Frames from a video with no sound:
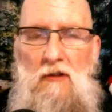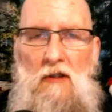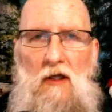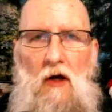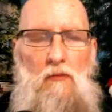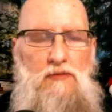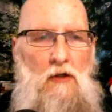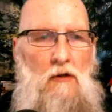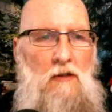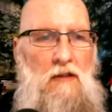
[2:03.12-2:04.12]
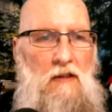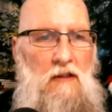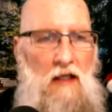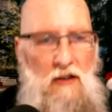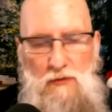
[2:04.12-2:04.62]
It helps our
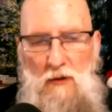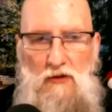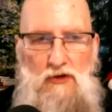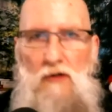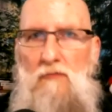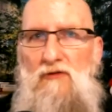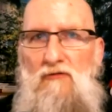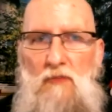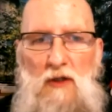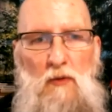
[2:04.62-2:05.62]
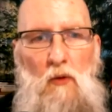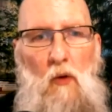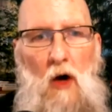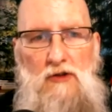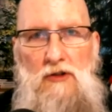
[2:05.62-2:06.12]
engagement in terms of people
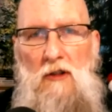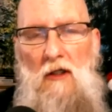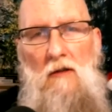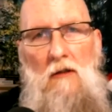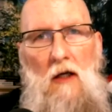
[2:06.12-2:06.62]
watching